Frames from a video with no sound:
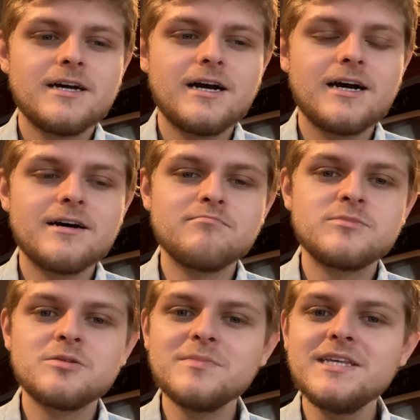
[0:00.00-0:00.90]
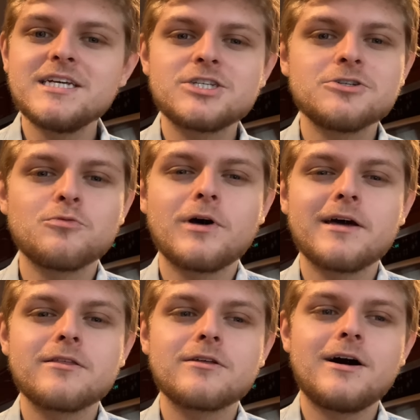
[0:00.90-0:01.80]
To me, that's just what I
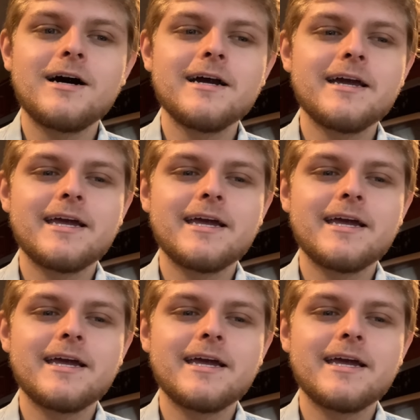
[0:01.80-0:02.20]
thought,